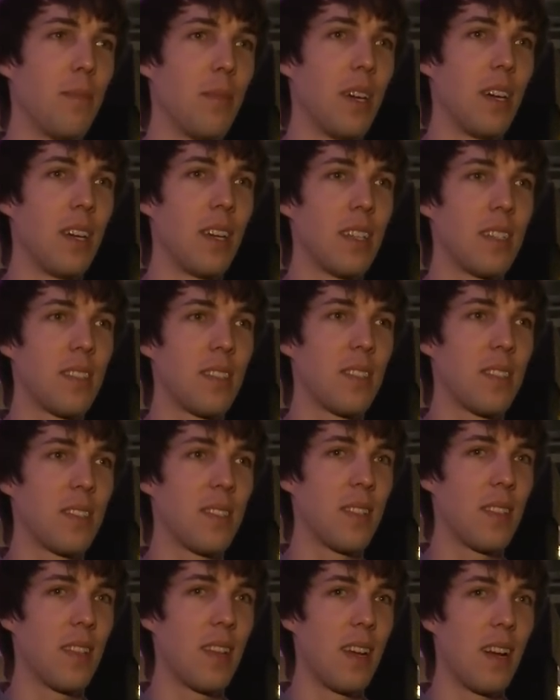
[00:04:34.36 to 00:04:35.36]
but
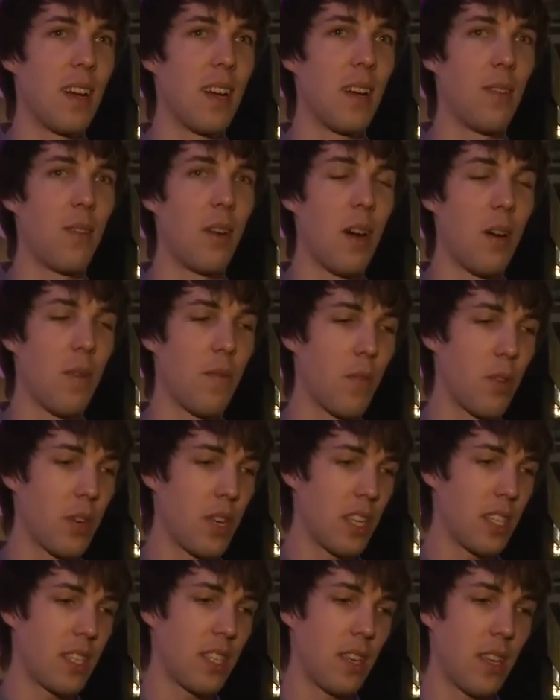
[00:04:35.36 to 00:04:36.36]
well, for
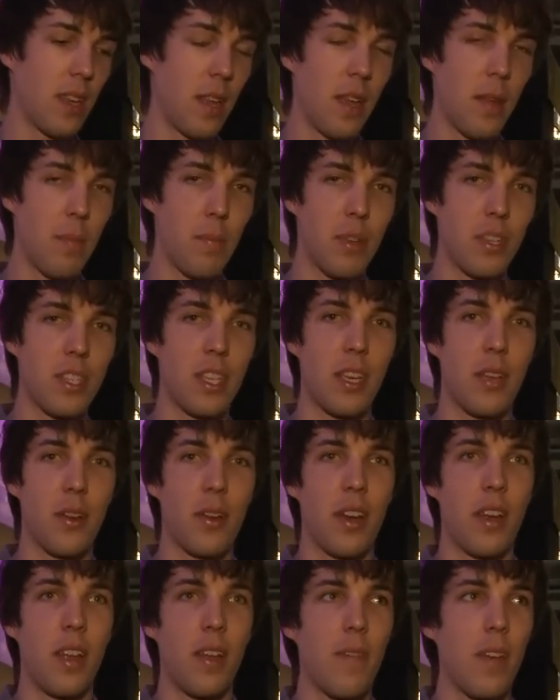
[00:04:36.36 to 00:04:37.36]
this
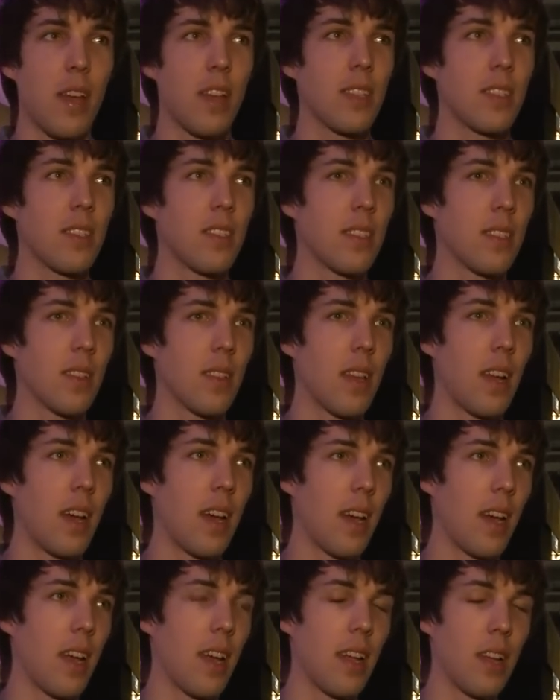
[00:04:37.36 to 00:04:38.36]
particular event,
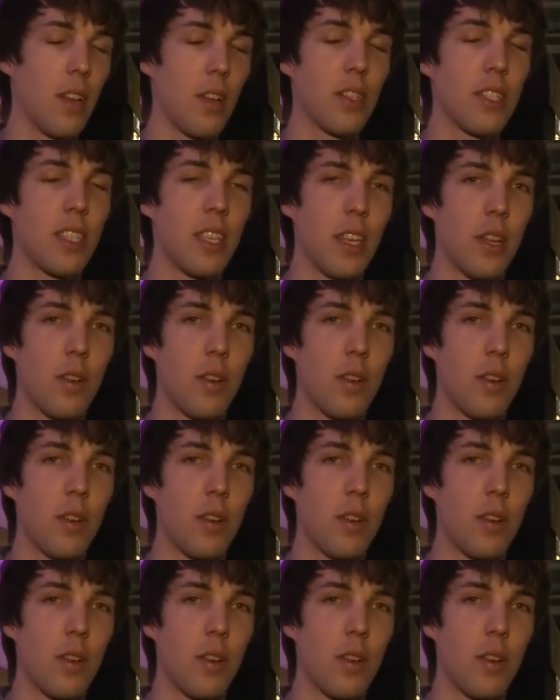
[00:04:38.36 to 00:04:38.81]
I lost in